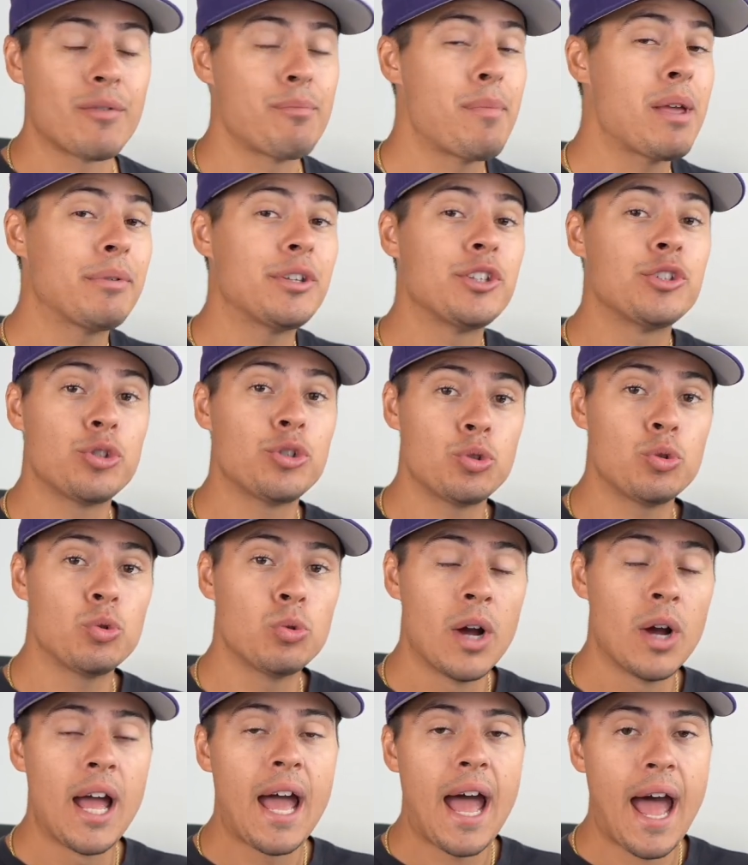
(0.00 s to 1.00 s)
and maybe
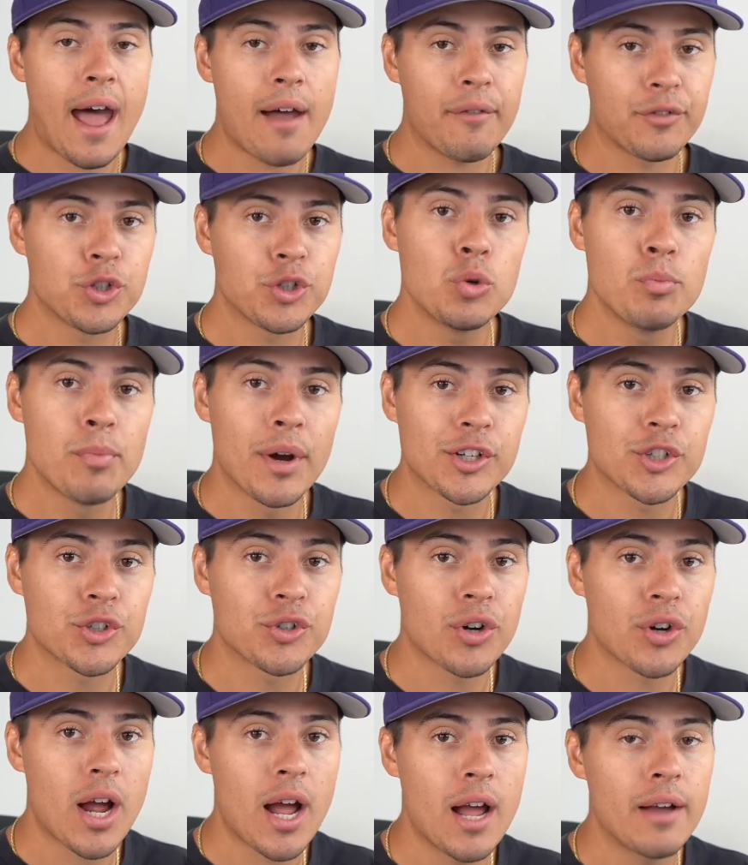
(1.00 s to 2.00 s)
you have too much
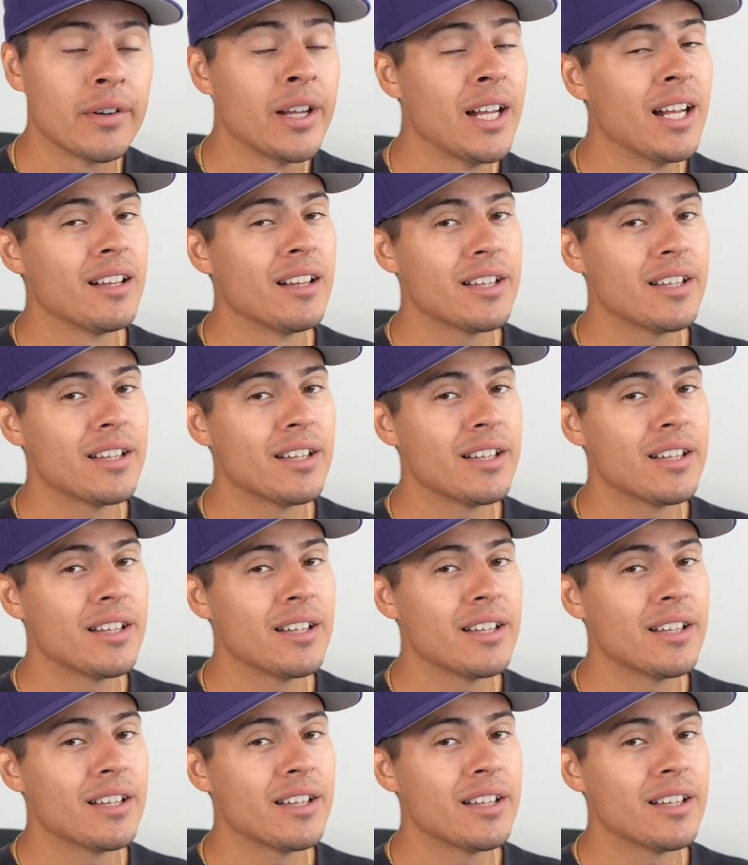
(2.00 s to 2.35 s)
drive,